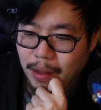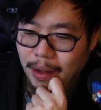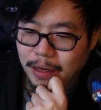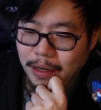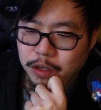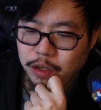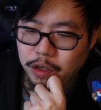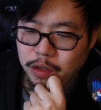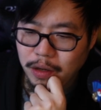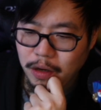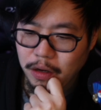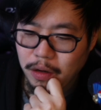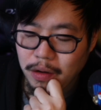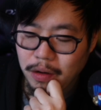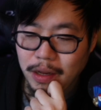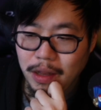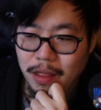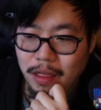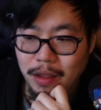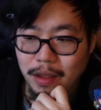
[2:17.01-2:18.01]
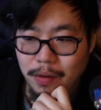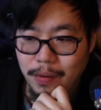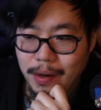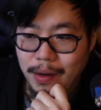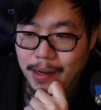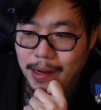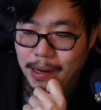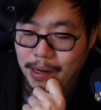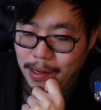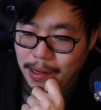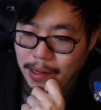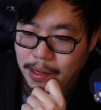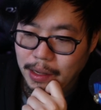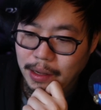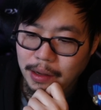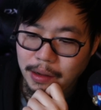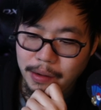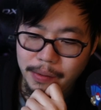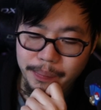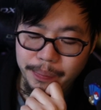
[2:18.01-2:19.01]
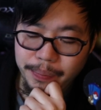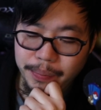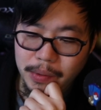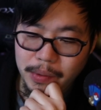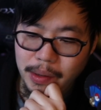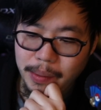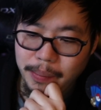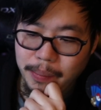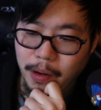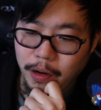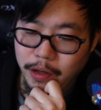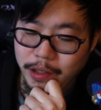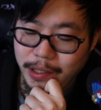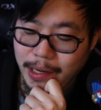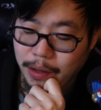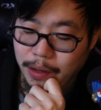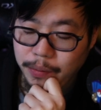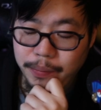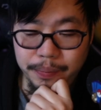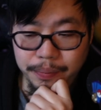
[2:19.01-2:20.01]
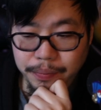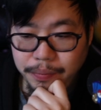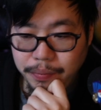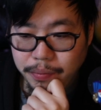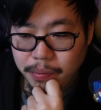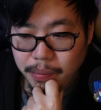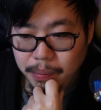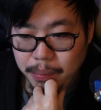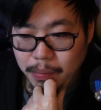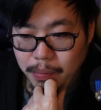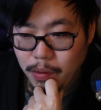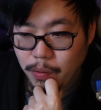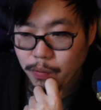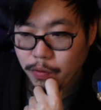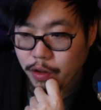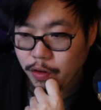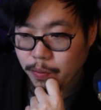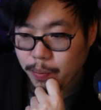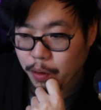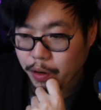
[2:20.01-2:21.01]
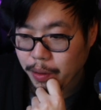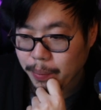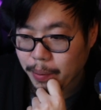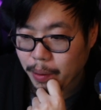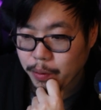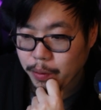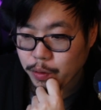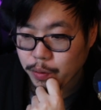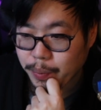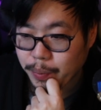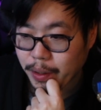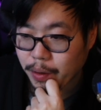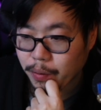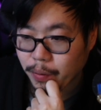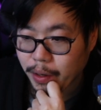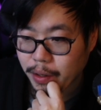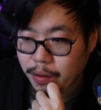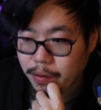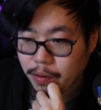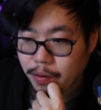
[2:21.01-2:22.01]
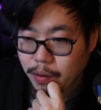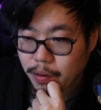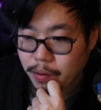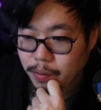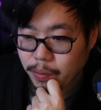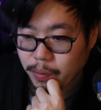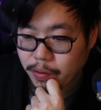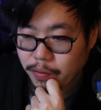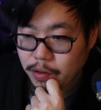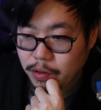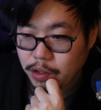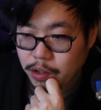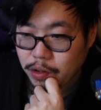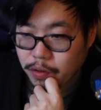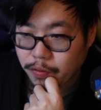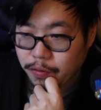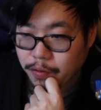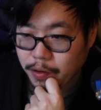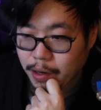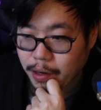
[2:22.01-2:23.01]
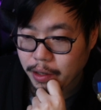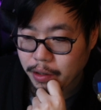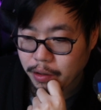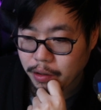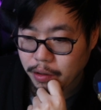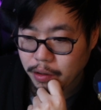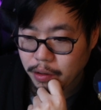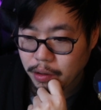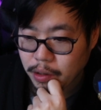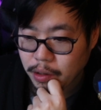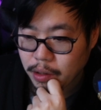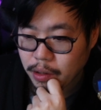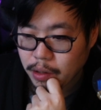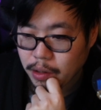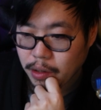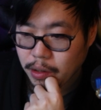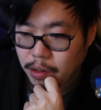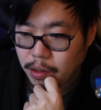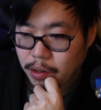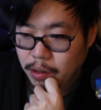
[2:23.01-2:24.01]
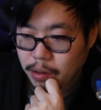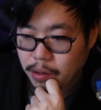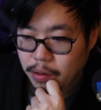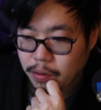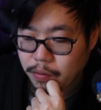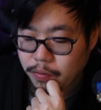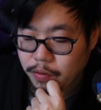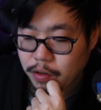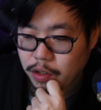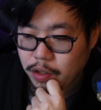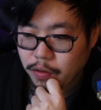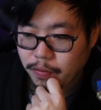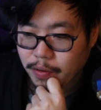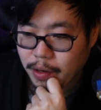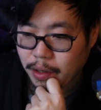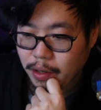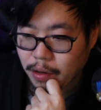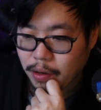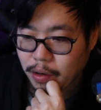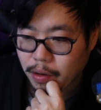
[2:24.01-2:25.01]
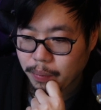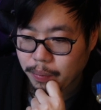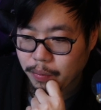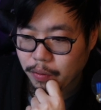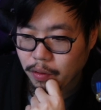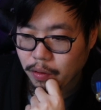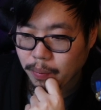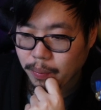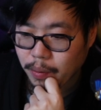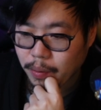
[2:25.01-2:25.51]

I should, in theory, get a Marshadow with this Pokeball, which would be great. We have the Giovanni. I don't know if the Giovanni helps here,